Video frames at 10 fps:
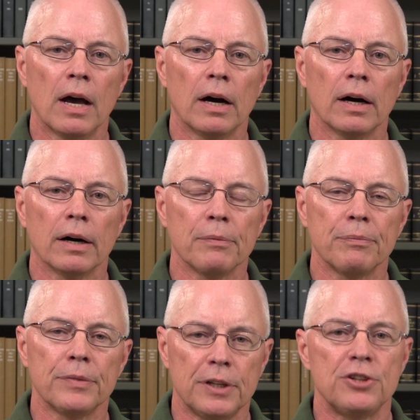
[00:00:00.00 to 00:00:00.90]
uh,
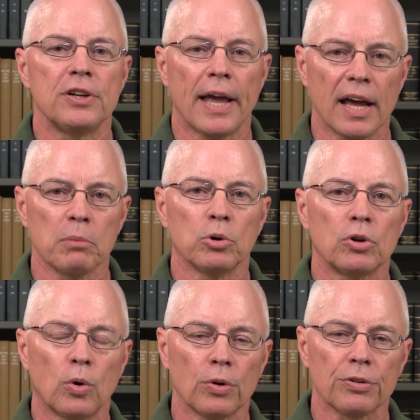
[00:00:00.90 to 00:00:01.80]
teaching animal
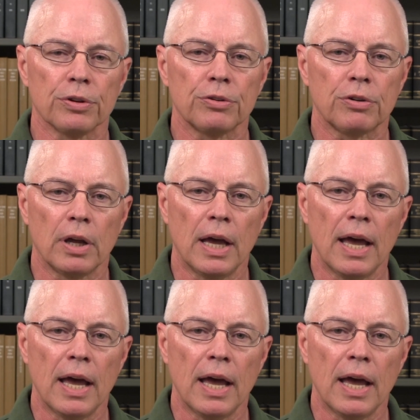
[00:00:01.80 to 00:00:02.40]
courses